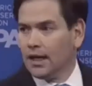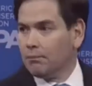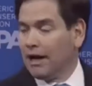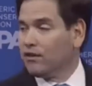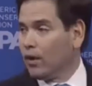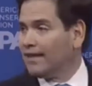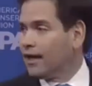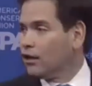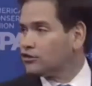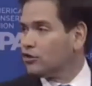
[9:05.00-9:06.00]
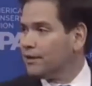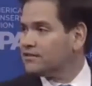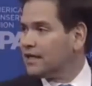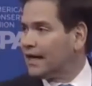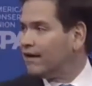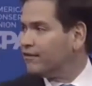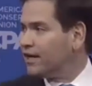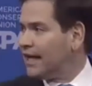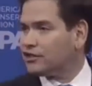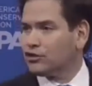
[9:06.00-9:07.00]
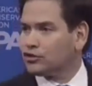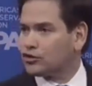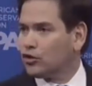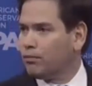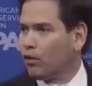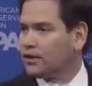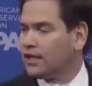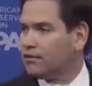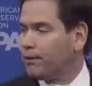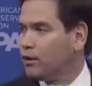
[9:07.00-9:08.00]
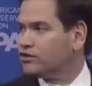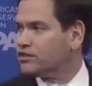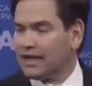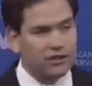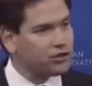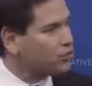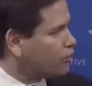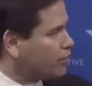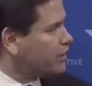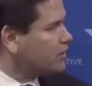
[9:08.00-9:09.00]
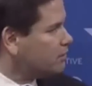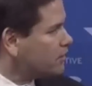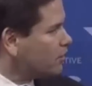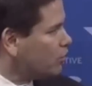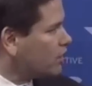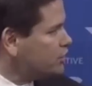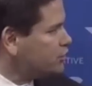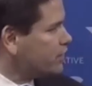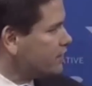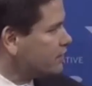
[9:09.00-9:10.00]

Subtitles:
By the way, that also means not having a national school board that imposes a national curriculum on the whole country.